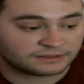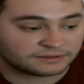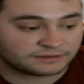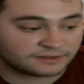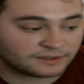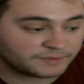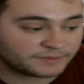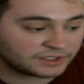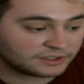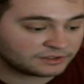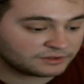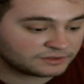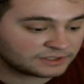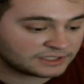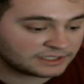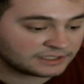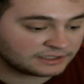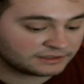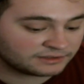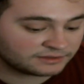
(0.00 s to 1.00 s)
Let me
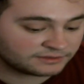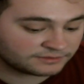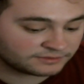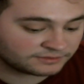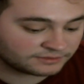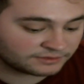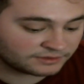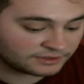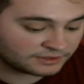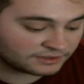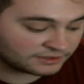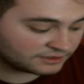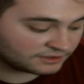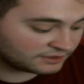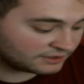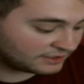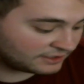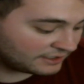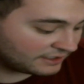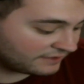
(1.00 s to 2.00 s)
know
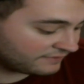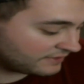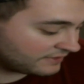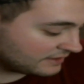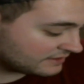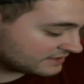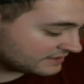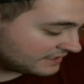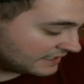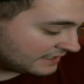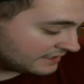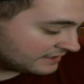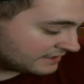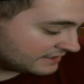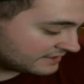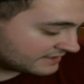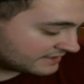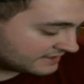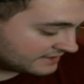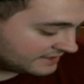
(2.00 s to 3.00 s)
if there's any
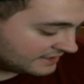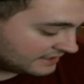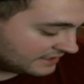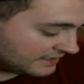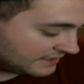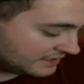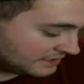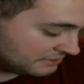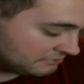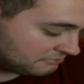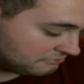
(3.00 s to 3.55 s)
discs that like